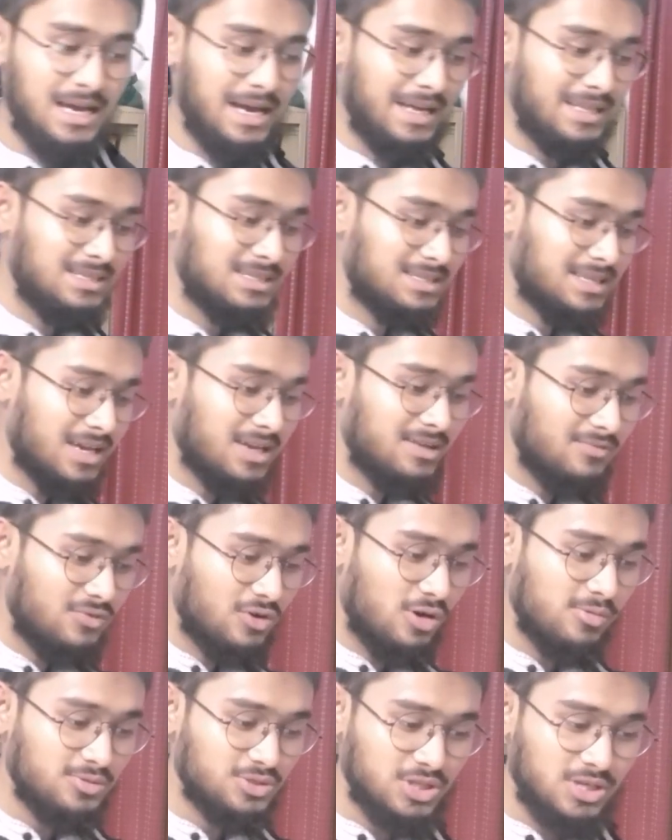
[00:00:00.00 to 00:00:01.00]
And the second
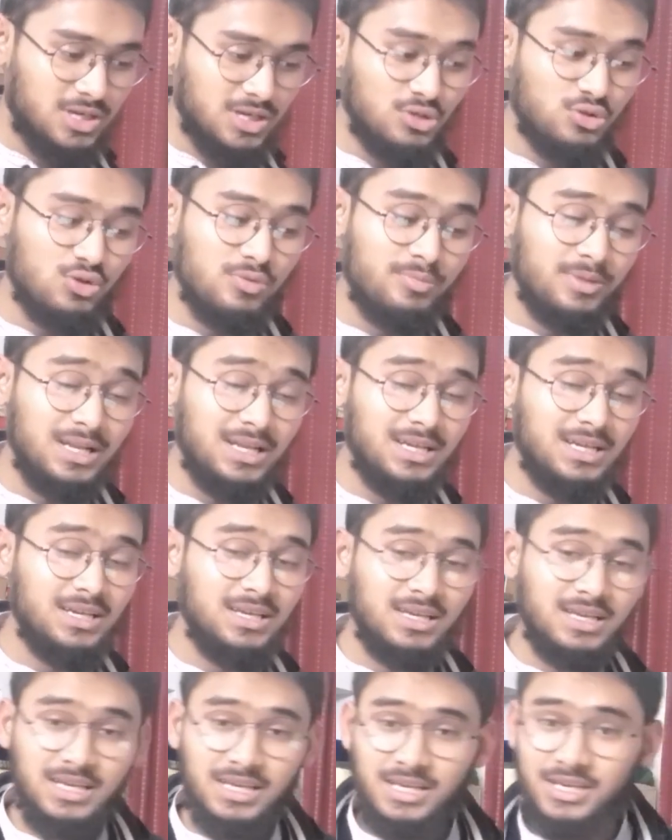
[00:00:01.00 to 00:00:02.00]
form of shirkatul milk
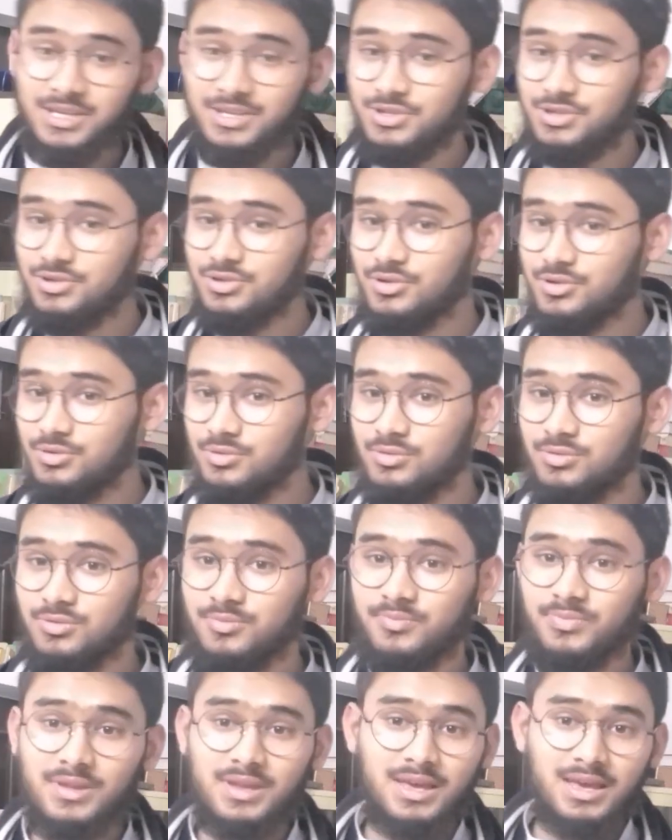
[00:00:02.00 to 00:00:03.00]
is
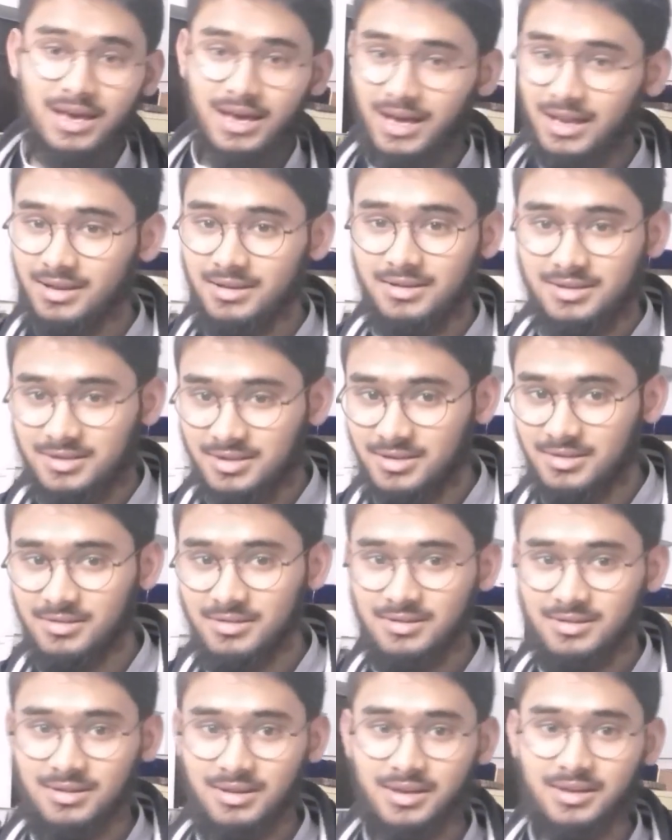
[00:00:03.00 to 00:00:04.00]
through heredity,
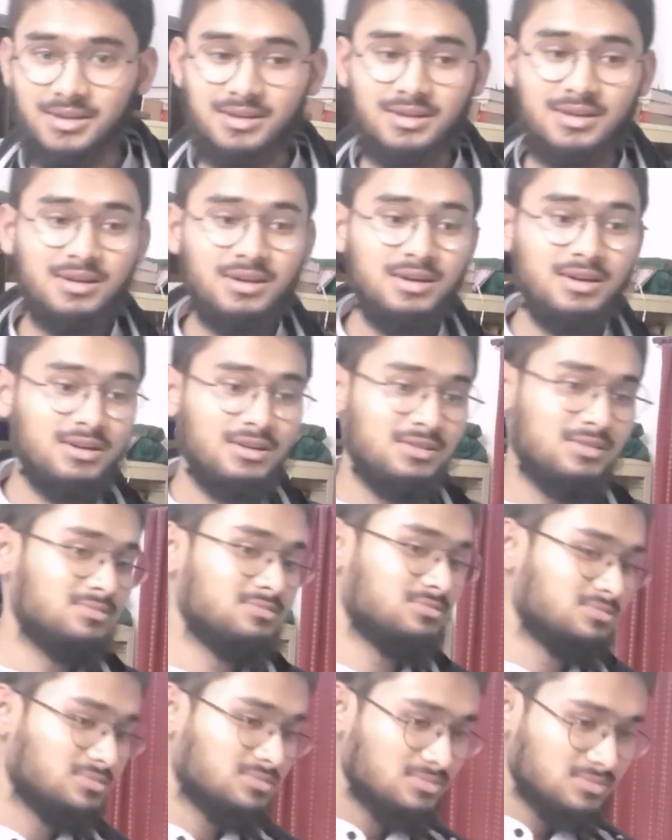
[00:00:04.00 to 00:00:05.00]
like
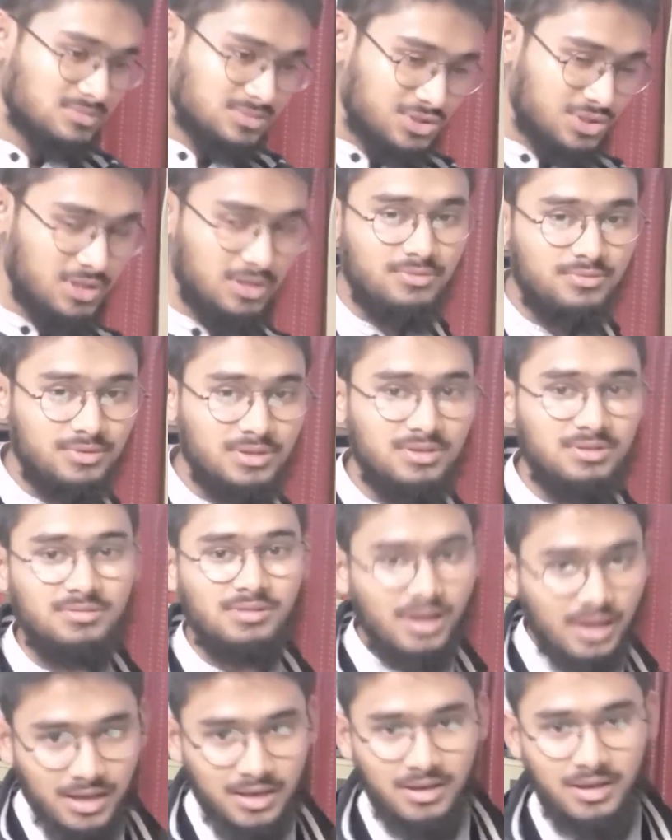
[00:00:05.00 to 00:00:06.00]
children
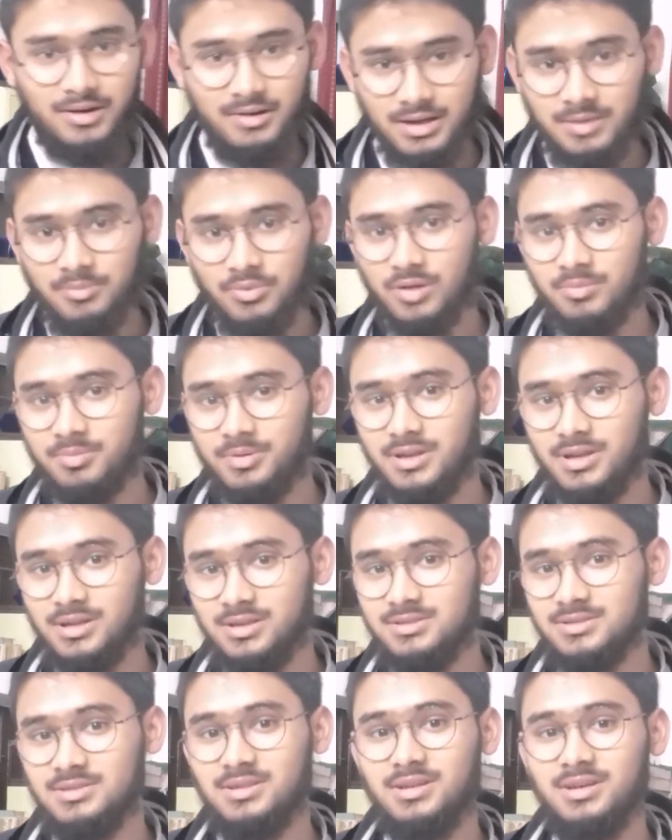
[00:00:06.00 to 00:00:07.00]
inherit
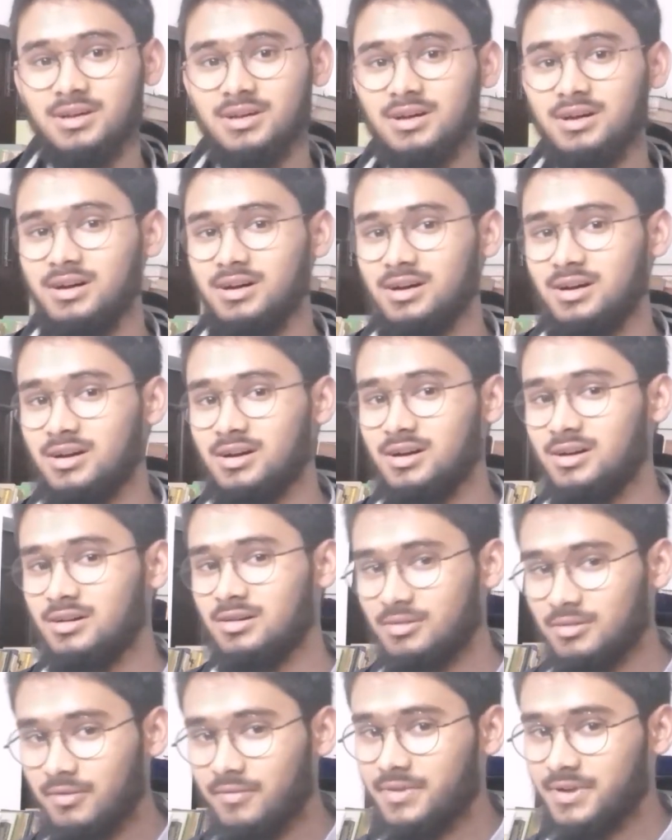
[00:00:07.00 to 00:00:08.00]
properties
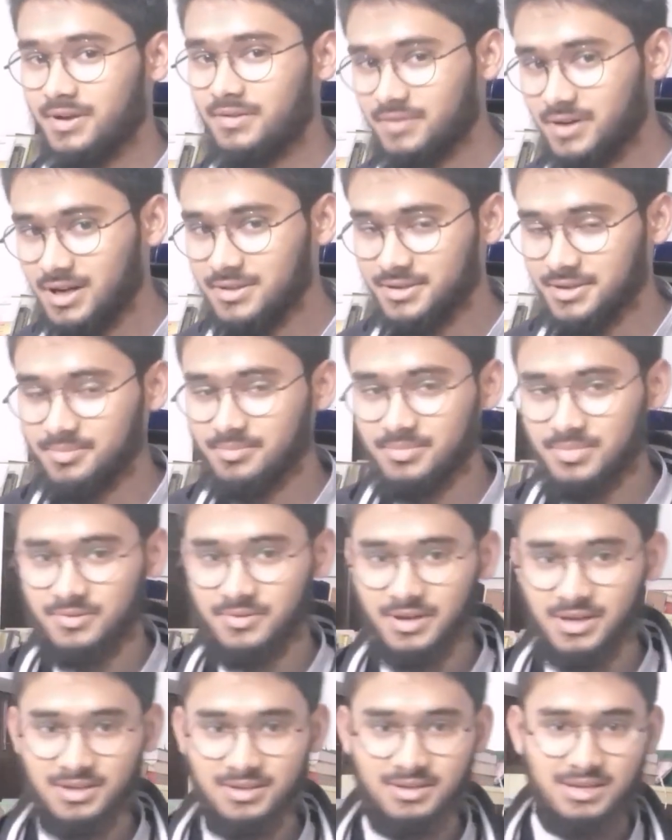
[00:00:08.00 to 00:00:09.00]
of their father,
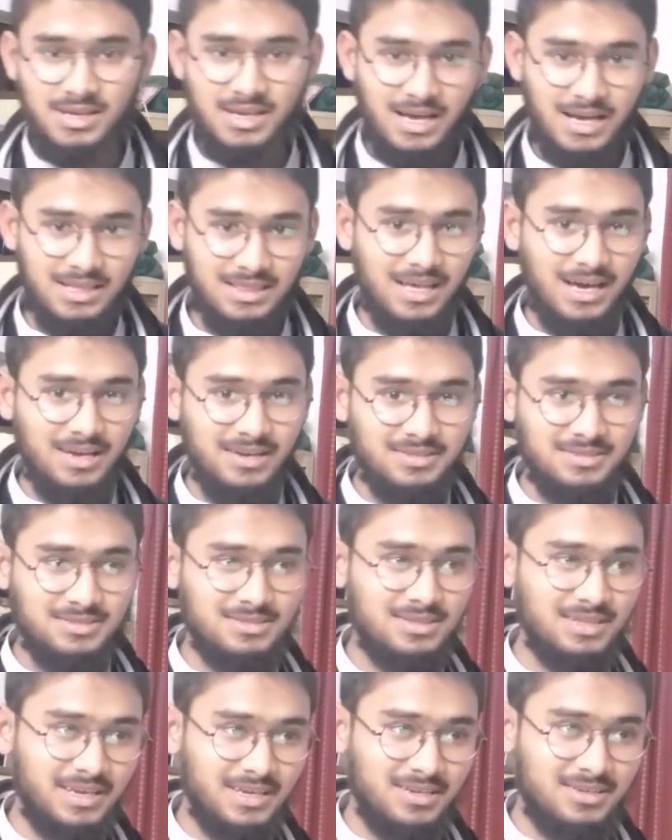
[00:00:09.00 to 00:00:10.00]
right? And that
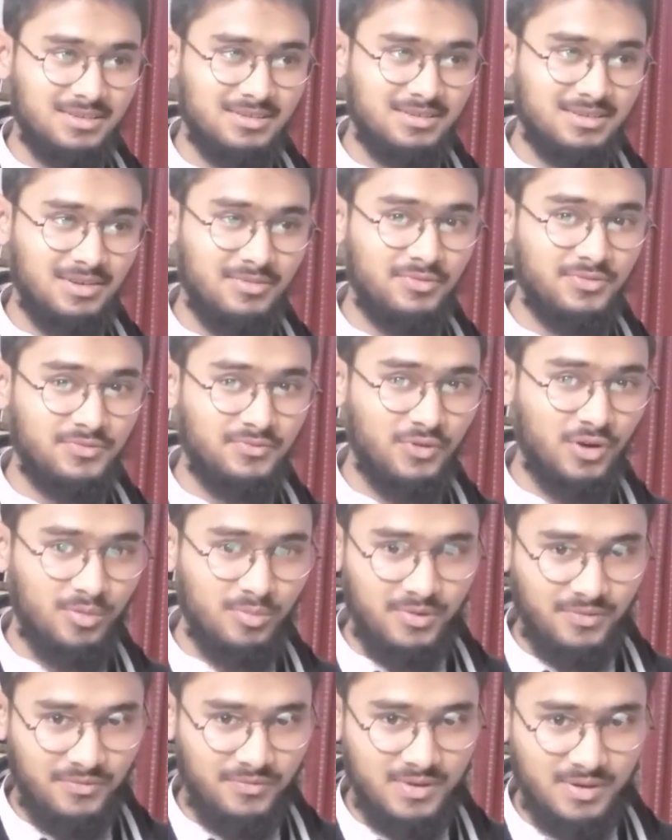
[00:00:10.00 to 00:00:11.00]
is like a form
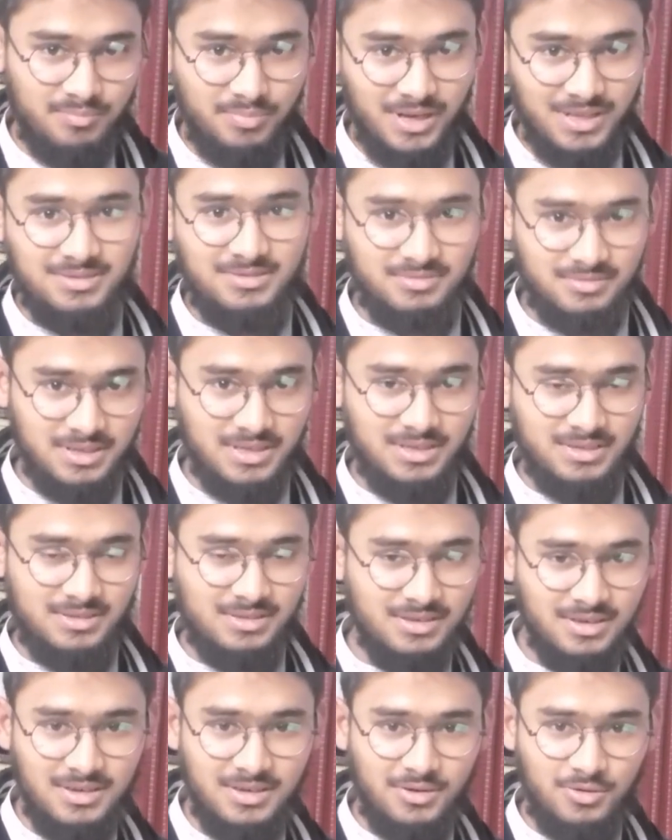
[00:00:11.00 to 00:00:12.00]
of compulsory
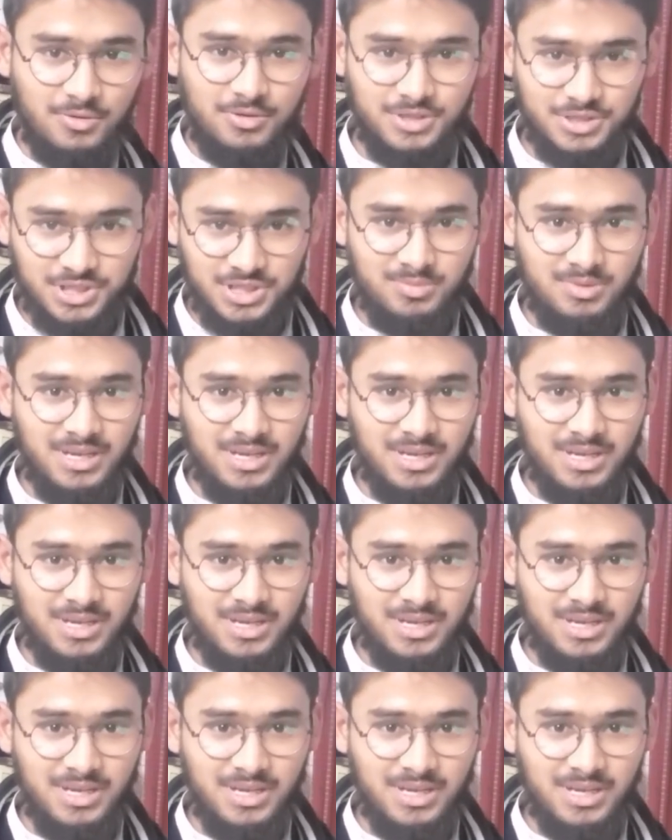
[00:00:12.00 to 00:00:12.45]
ownership.